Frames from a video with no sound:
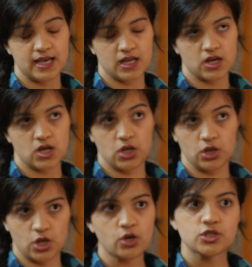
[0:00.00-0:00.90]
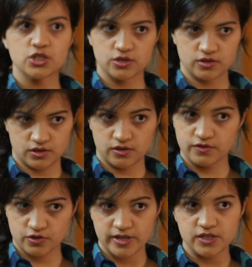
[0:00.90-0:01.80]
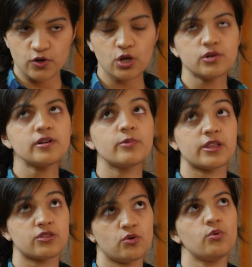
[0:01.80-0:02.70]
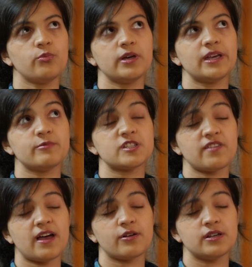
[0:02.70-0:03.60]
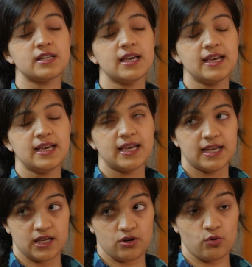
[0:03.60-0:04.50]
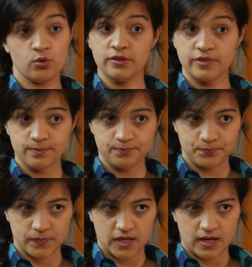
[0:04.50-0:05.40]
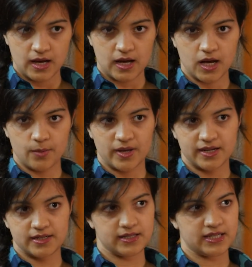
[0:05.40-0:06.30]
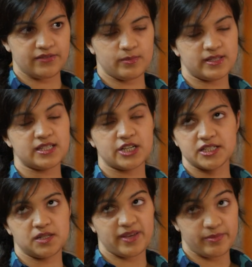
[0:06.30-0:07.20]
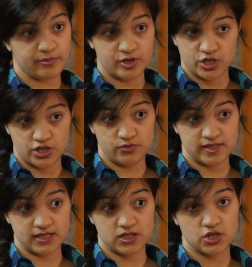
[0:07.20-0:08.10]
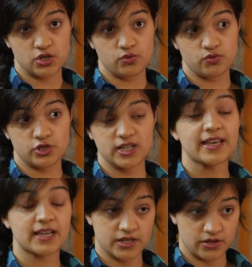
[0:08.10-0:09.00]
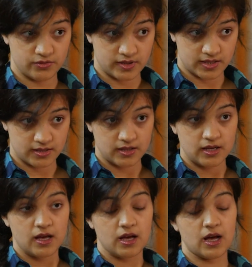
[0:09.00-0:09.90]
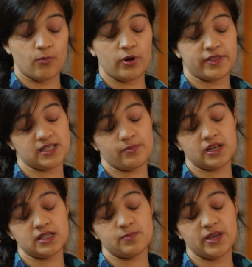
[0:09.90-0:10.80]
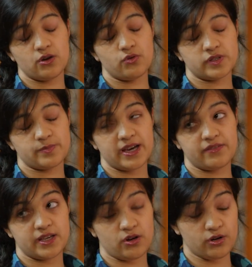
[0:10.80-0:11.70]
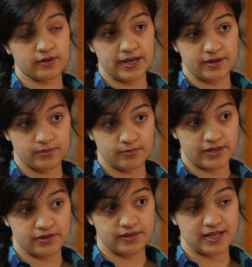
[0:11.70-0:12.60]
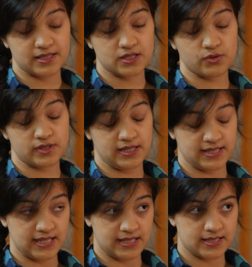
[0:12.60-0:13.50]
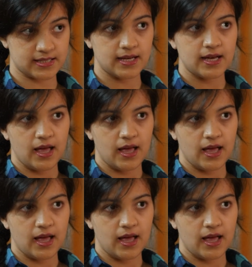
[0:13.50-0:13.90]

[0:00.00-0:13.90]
in a lot of strains of cholera. We thought it was found in all of them. Um, and it had even been suggested maybe we should use it to, to diagnose um, whether something is being caused by V. cholerae, whether that's causing disease.